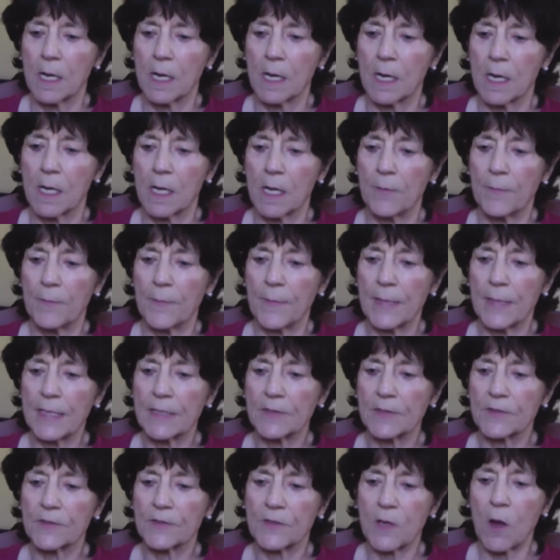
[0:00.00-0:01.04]
um,
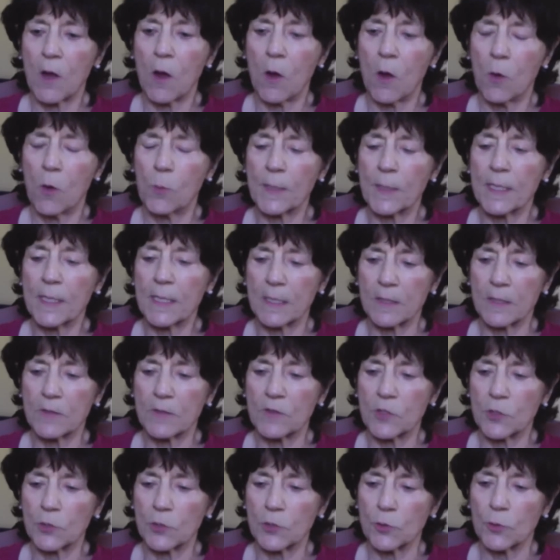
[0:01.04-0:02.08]
is hoping
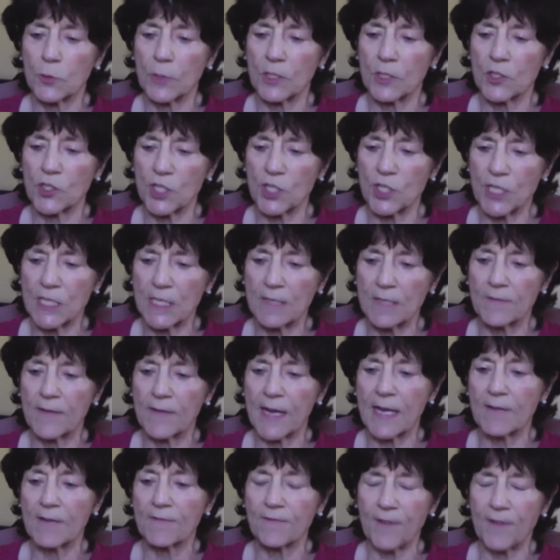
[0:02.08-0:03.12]
to achieve
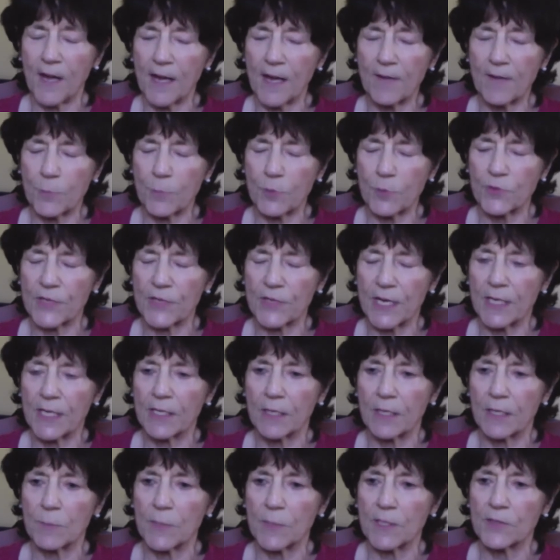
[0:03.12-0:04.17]
a 5%
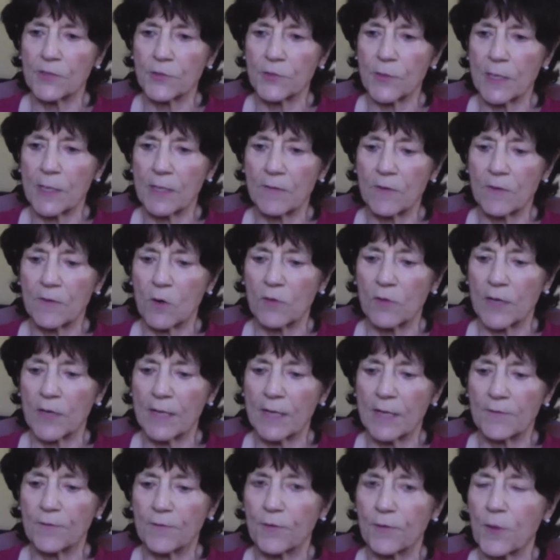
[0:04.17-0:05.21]
administrative
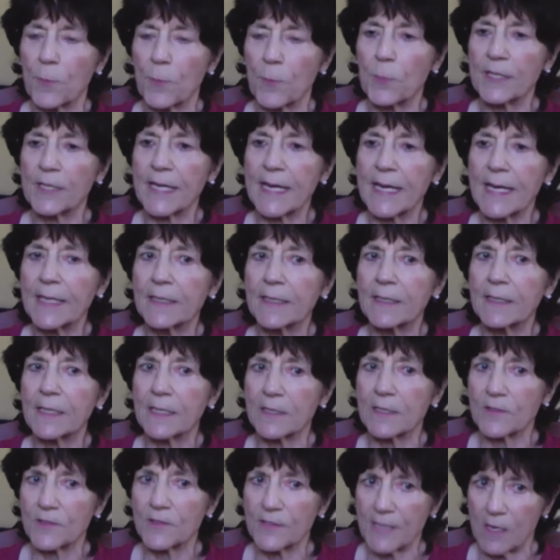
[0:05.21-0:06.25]
overhead for the plan
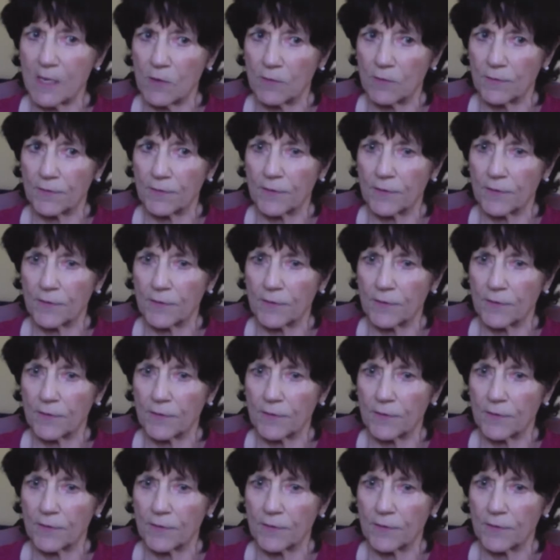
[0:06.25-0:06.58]
itself.